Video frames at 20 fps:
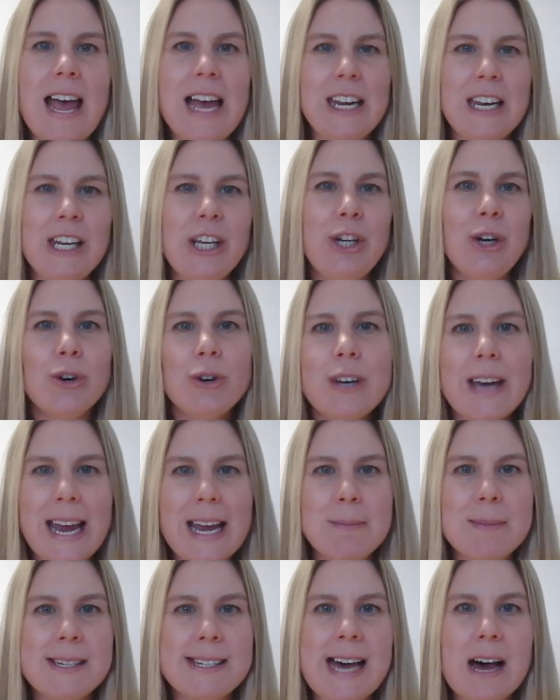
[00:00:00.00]
any young
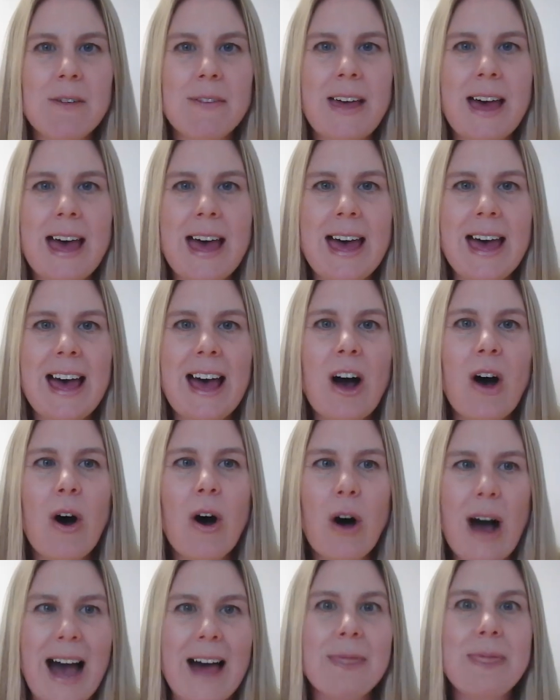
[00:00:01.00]
gamers out there
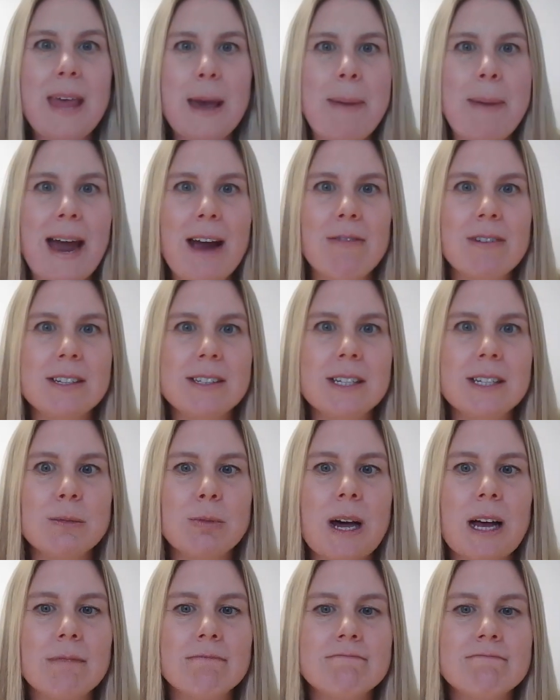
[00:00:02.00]
and their parents as
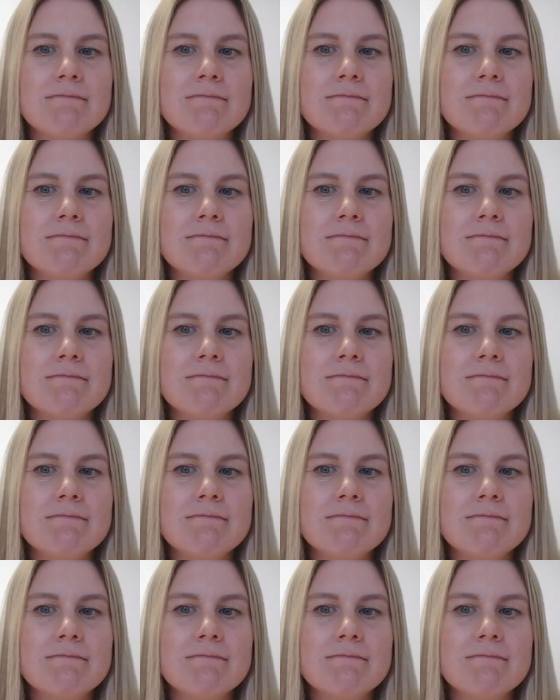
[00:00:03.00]
well.